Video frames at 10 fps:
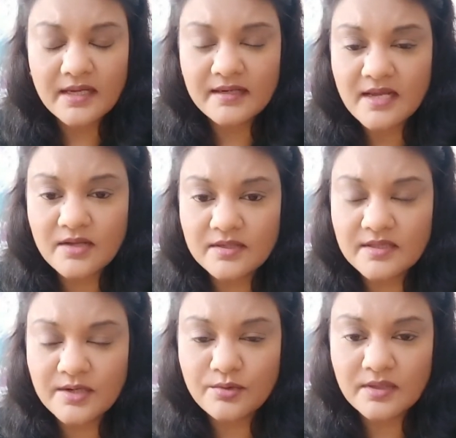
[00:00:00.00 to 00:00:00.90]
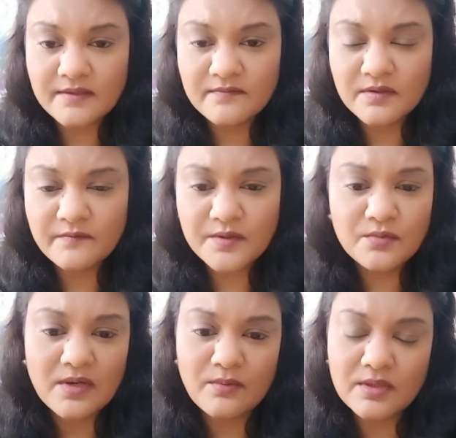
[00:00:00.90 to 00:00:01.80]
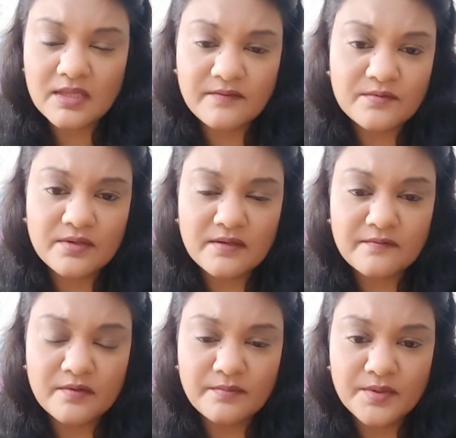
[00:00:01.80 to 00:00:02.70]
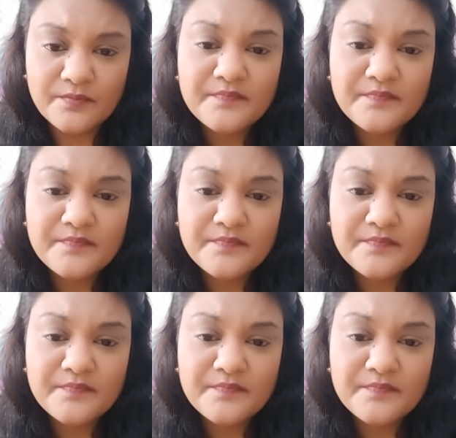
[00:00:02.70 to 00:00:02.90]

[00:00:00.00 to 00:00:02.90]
and how did that really work for you. I would love to hear from you.